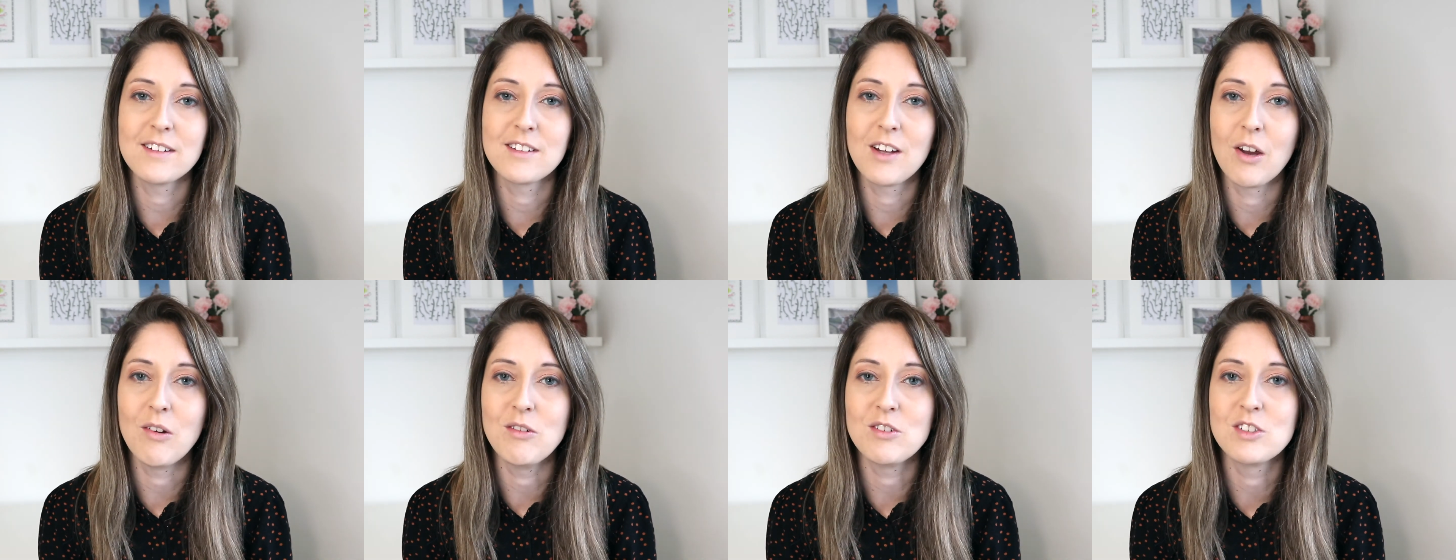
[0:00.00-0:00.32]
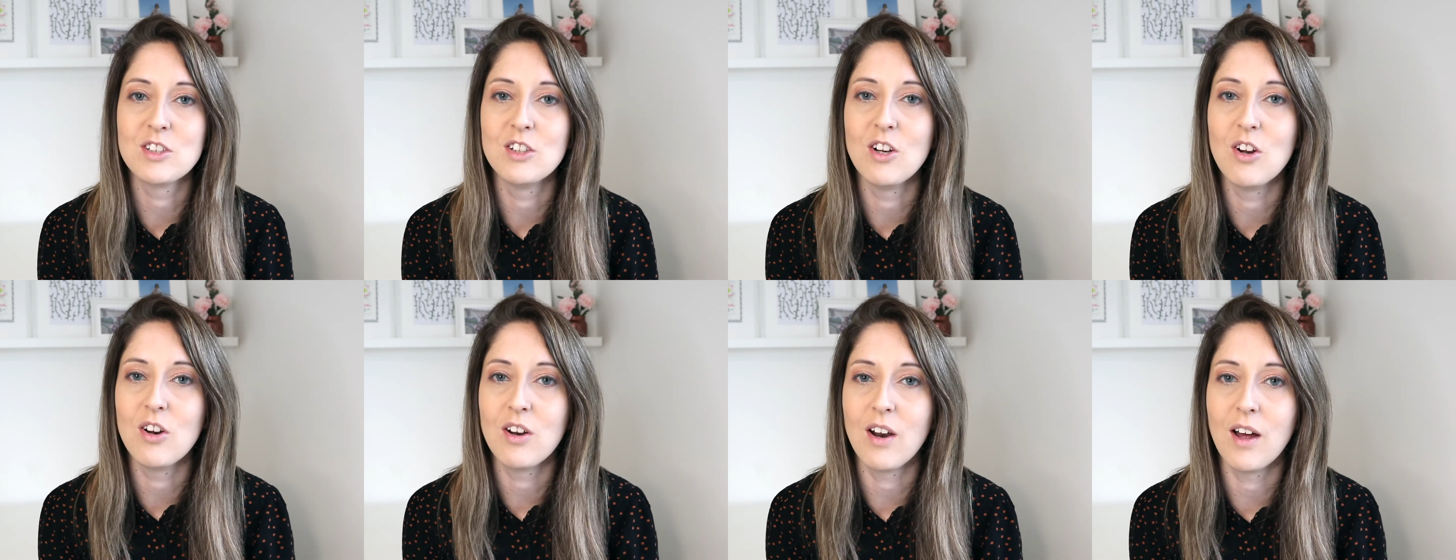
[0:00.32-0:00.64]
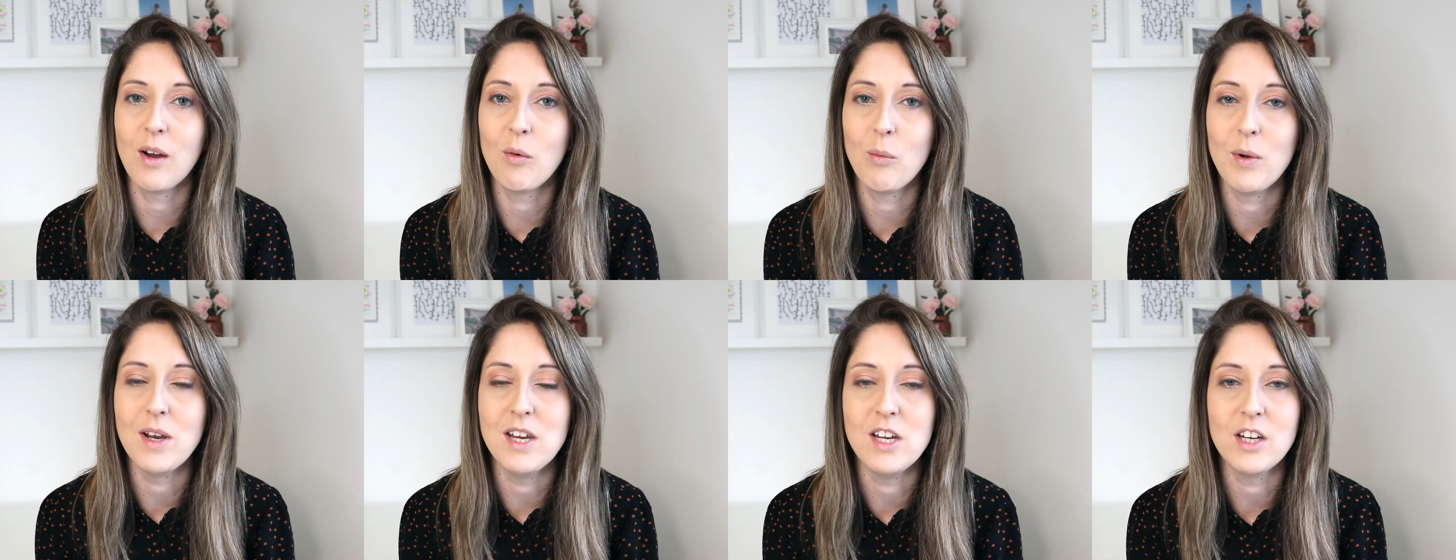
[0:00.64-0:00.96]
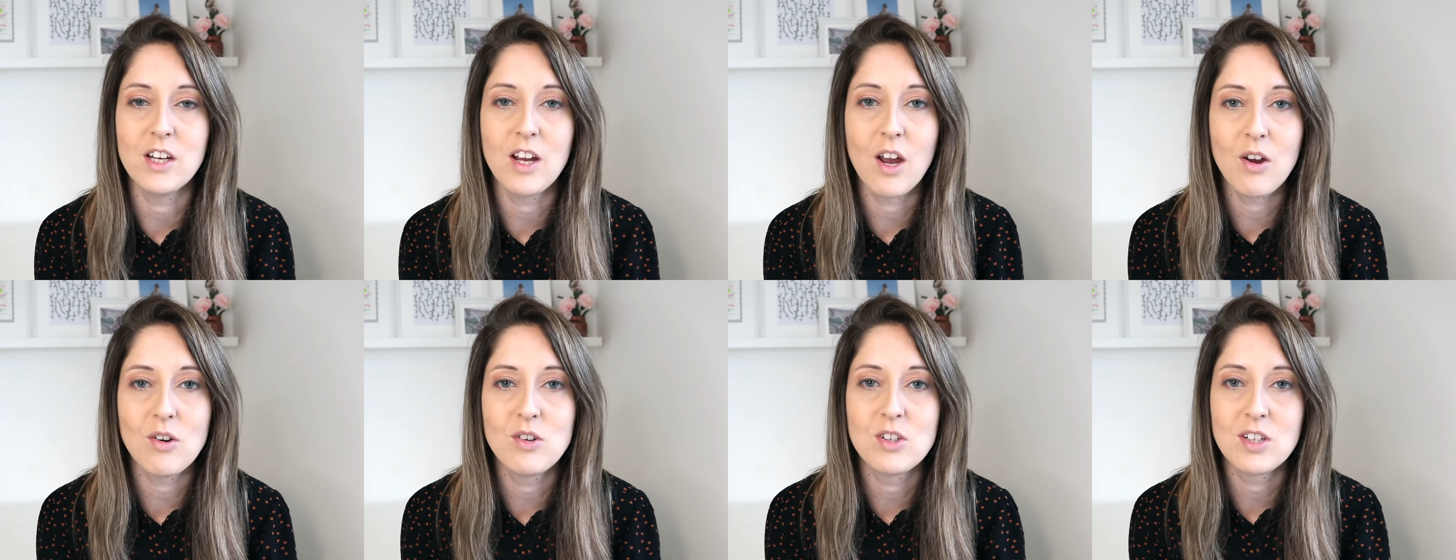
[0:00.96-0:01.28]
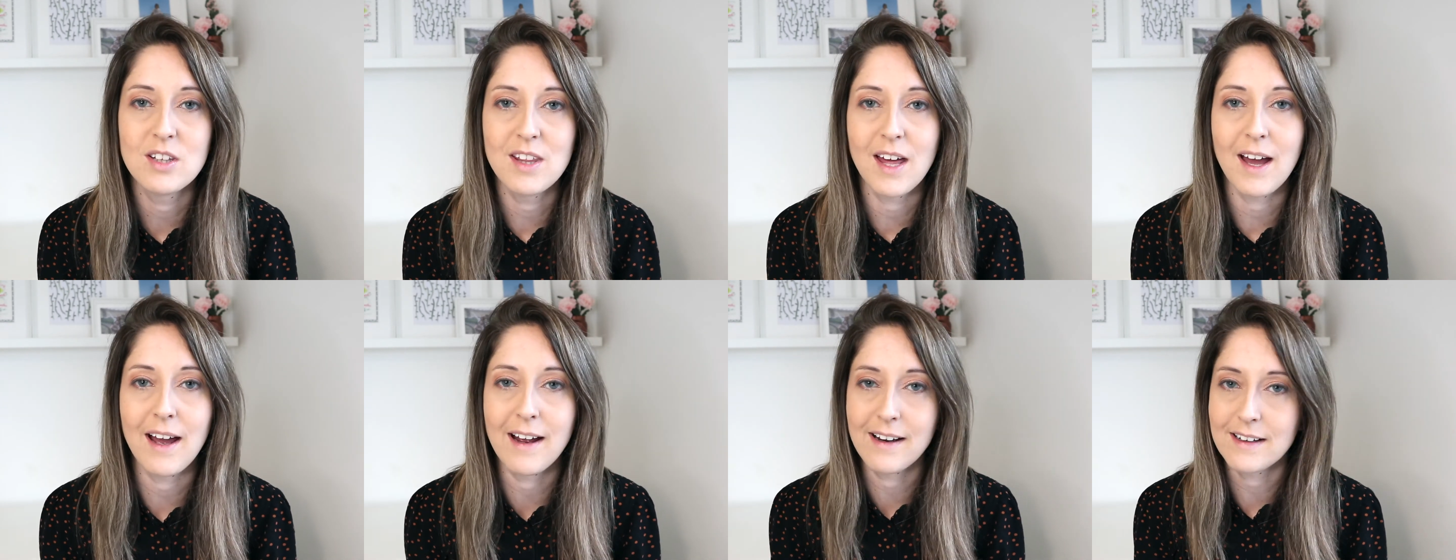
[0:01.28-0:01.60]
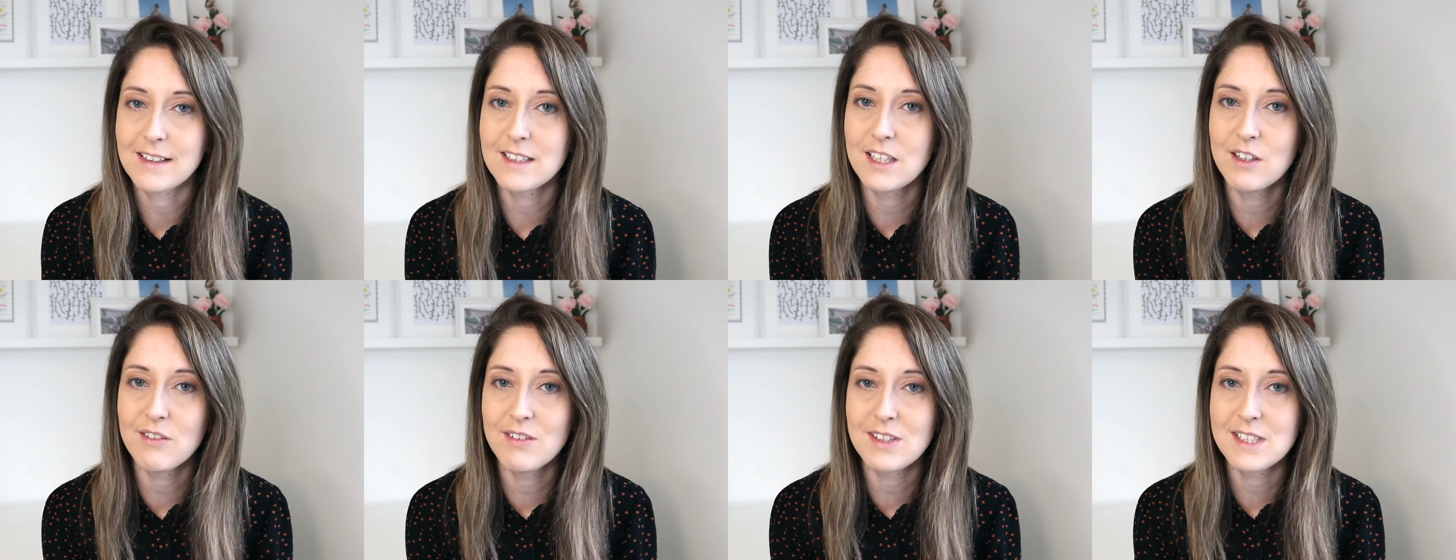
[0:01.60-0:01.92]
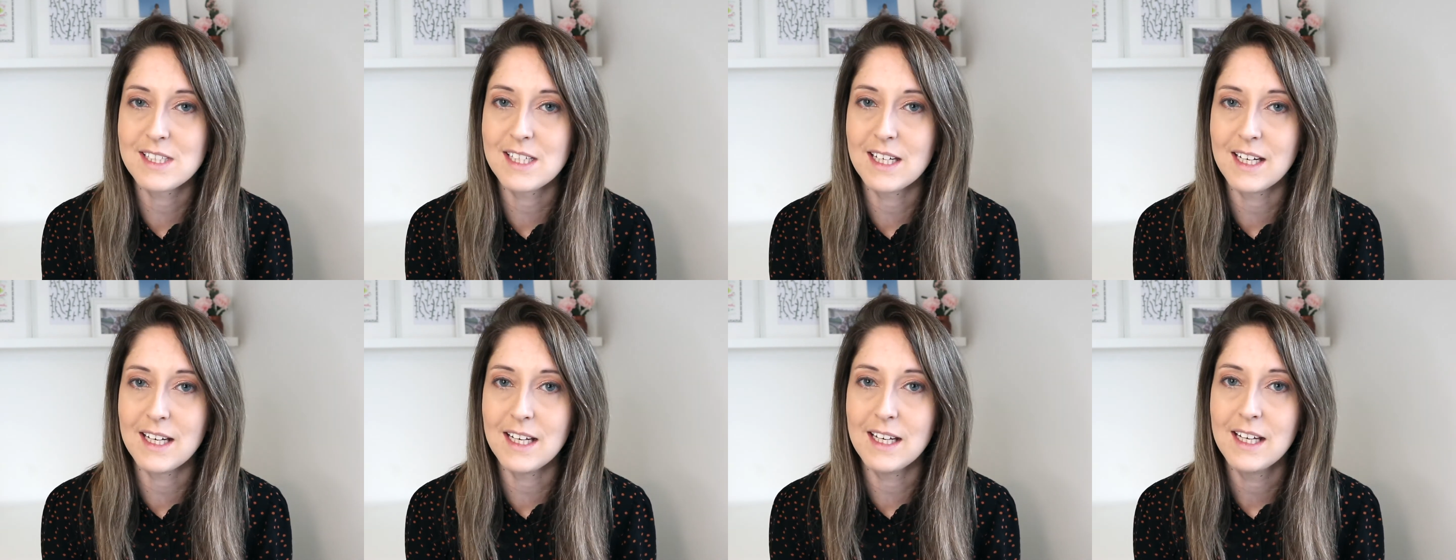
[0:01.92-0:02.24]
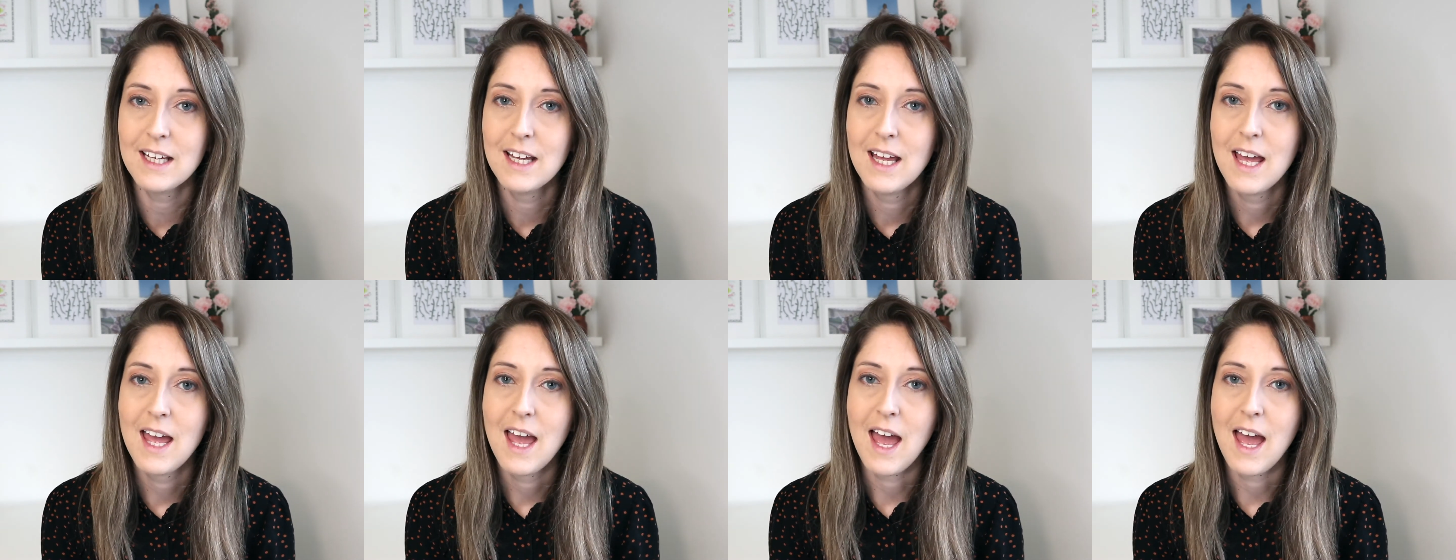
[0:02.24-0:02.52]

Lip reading: going to look like when you go to that activity